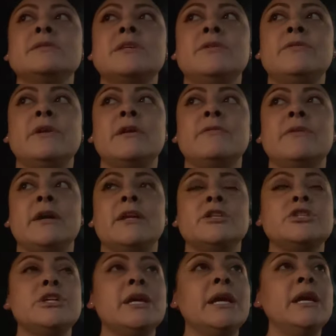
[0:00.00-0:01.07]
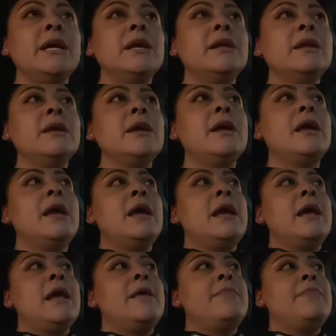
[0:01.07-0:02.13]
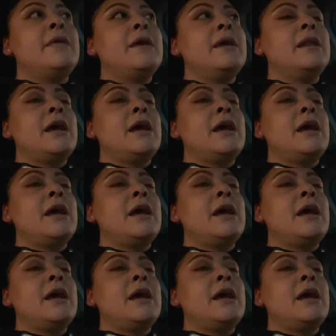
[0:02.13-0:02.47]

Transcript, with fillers: see if we can find a chicken. And then